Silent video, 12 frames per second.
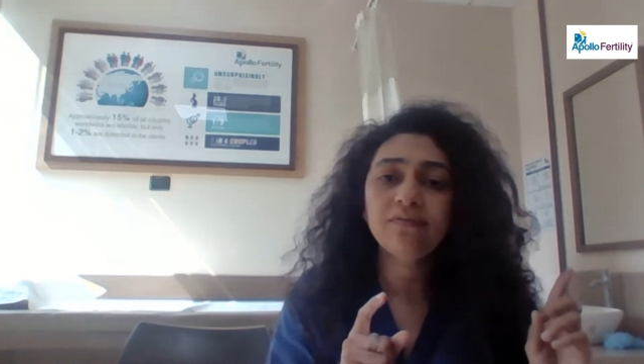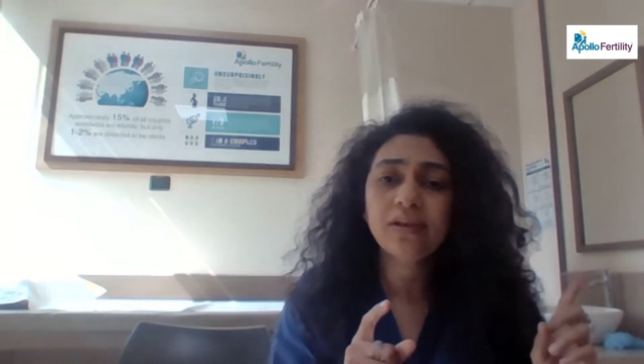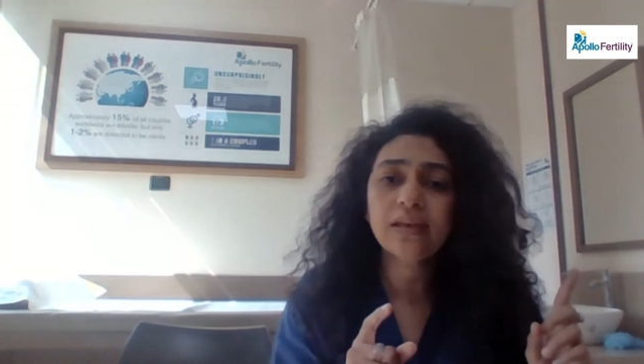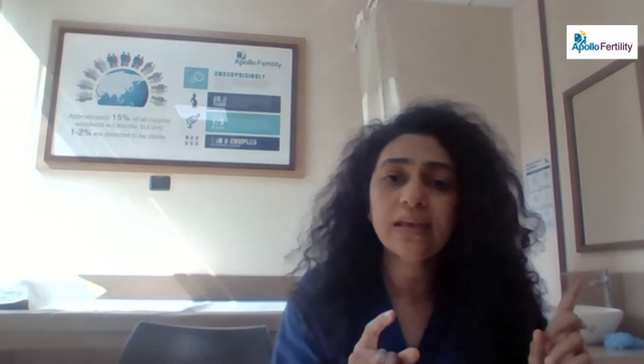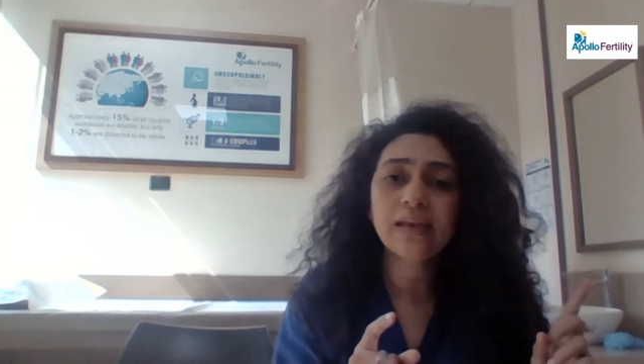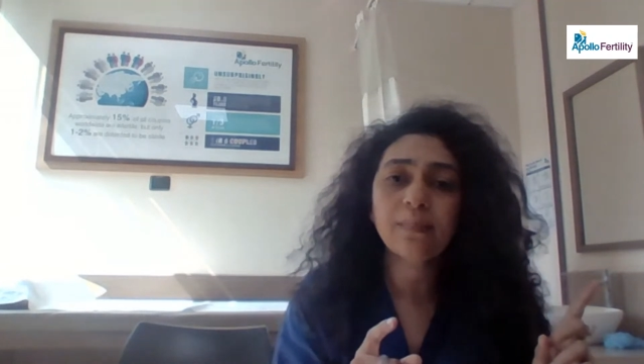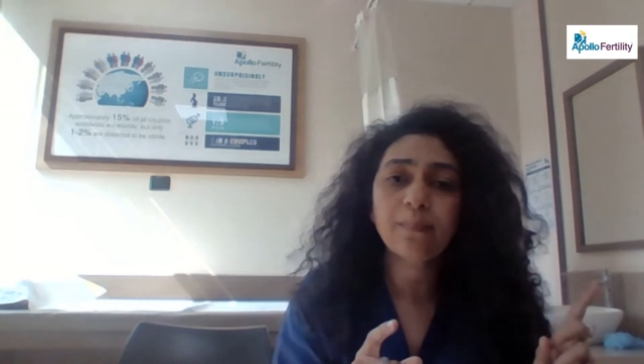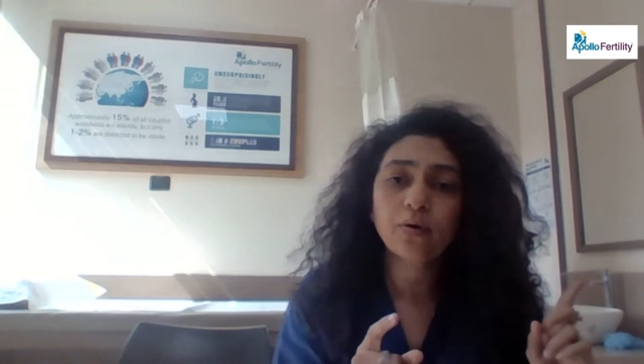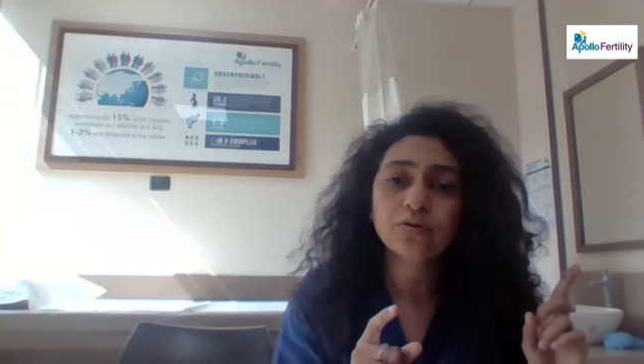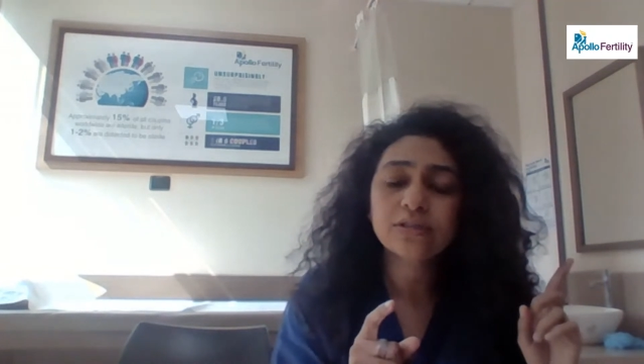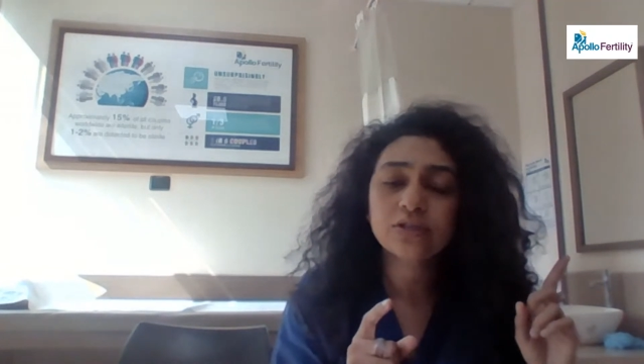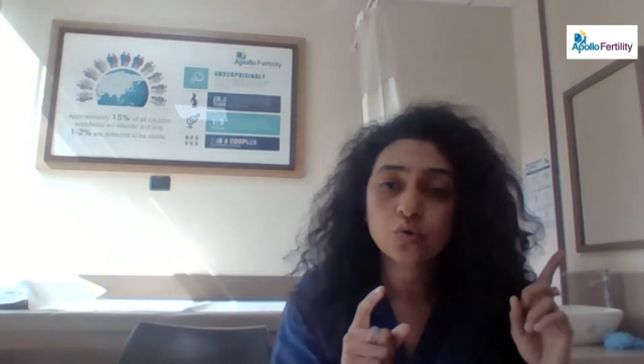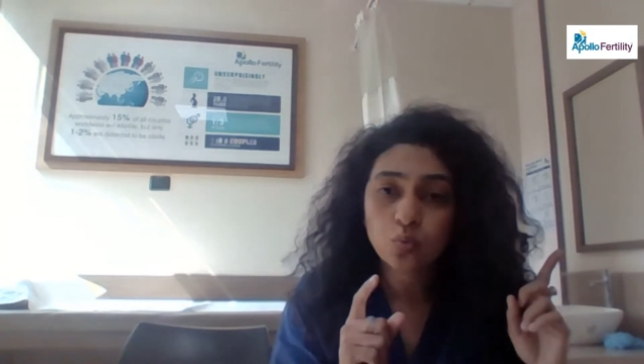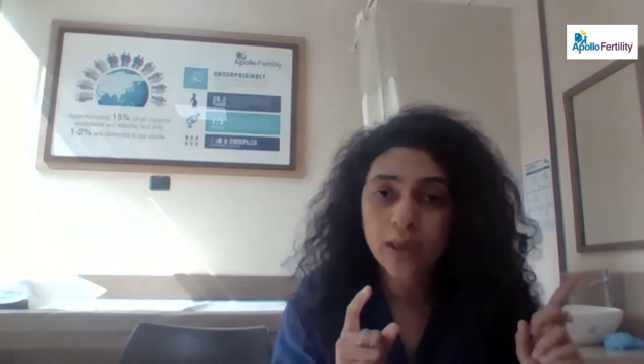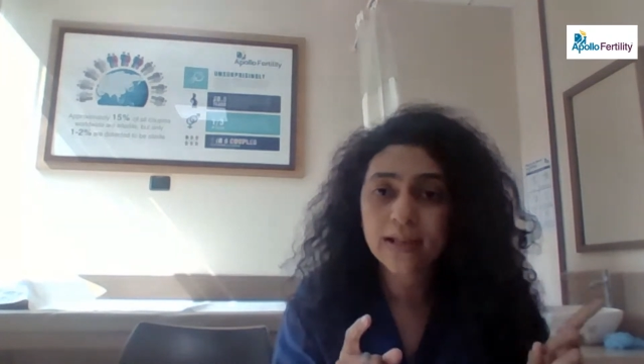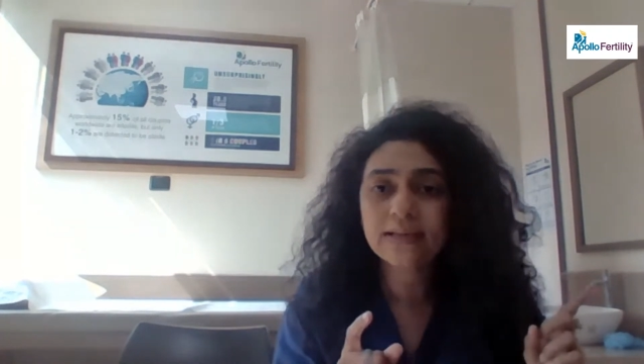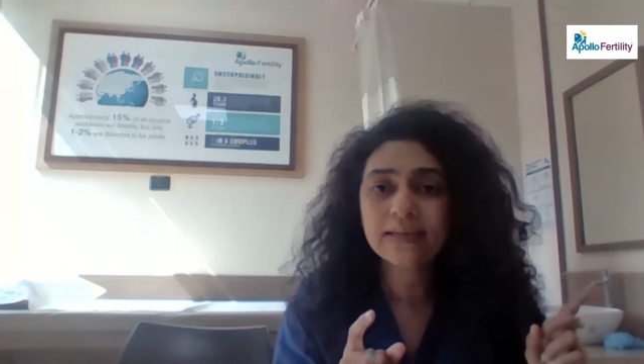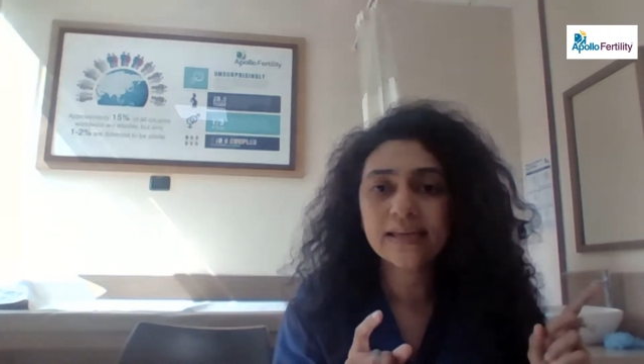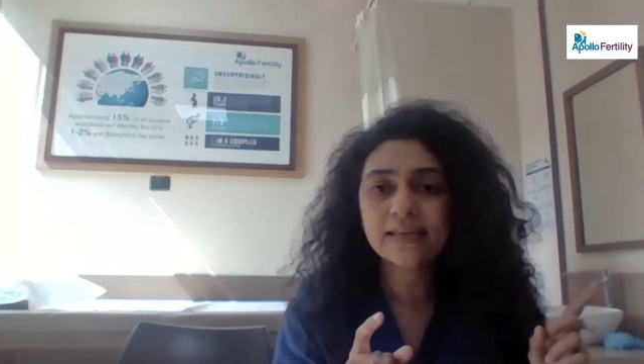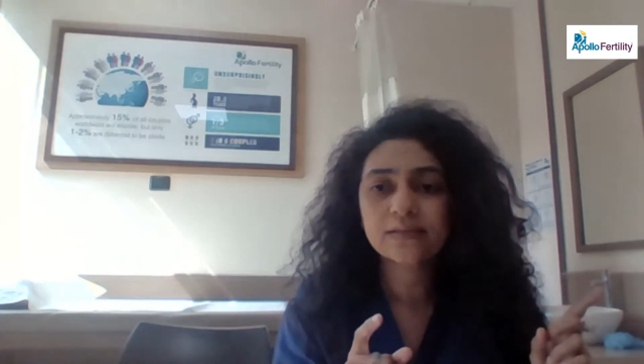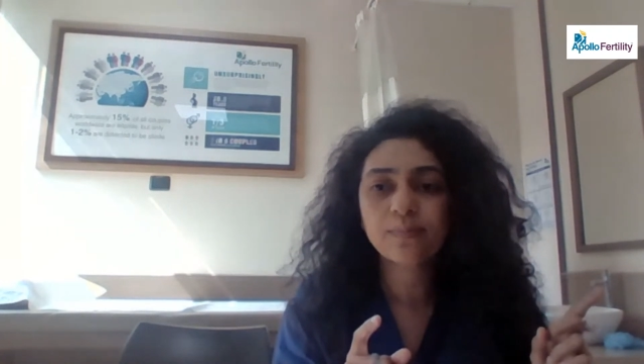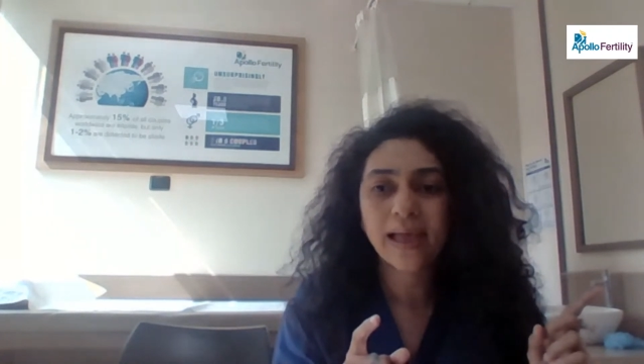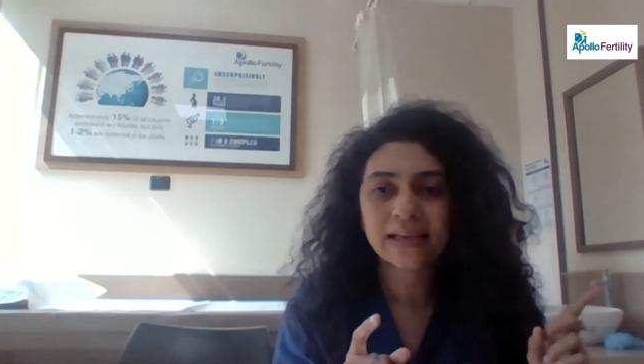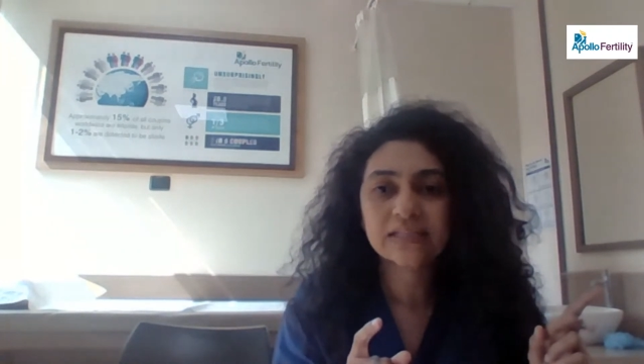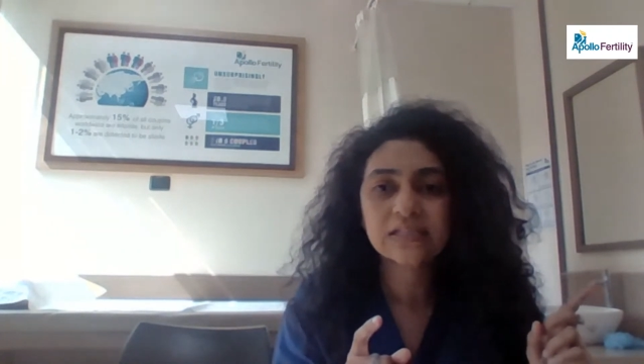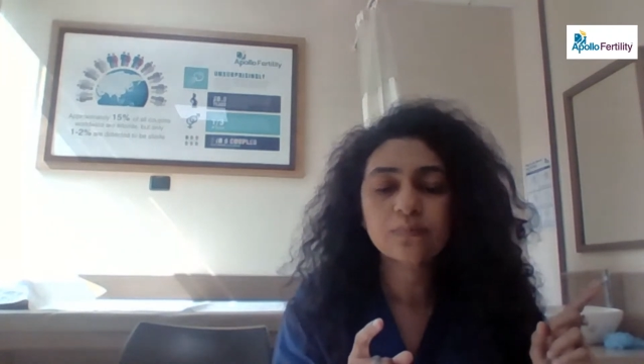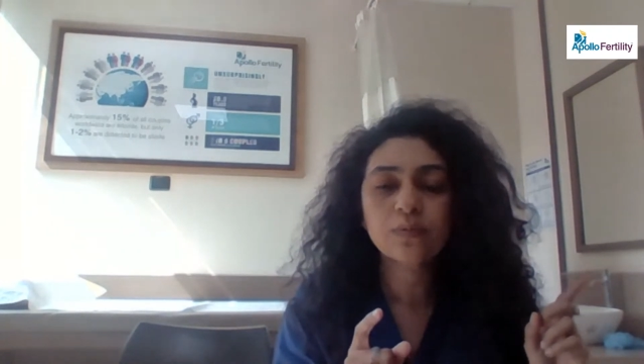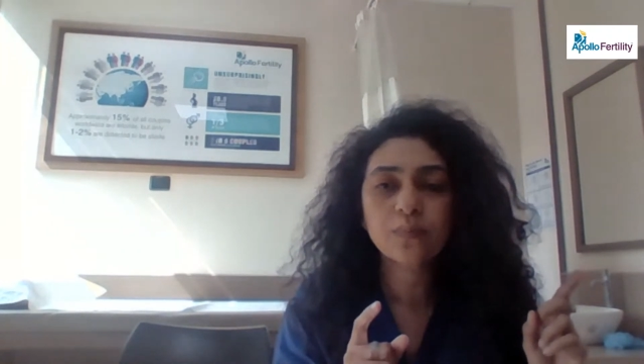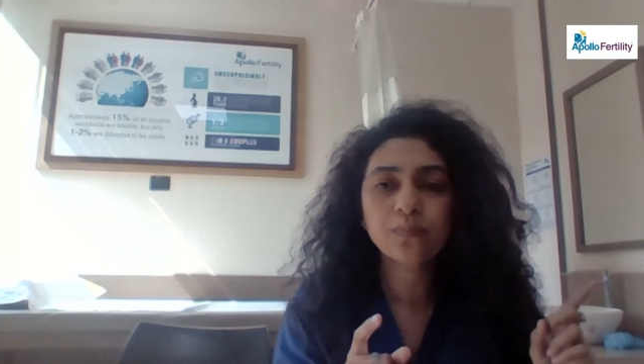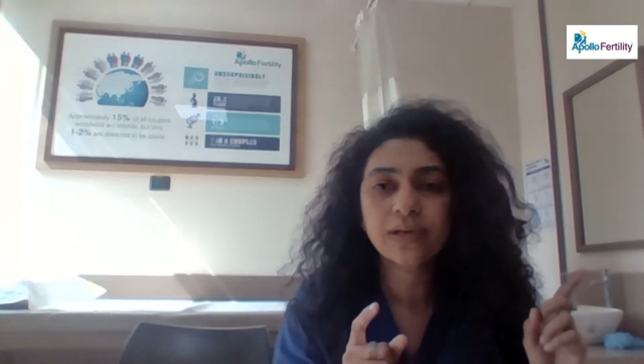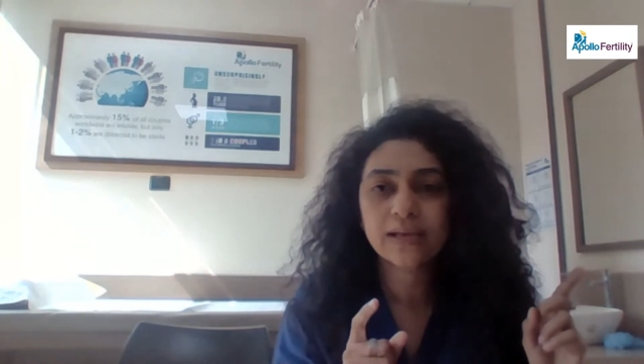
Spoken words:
we need about 12 days maximum.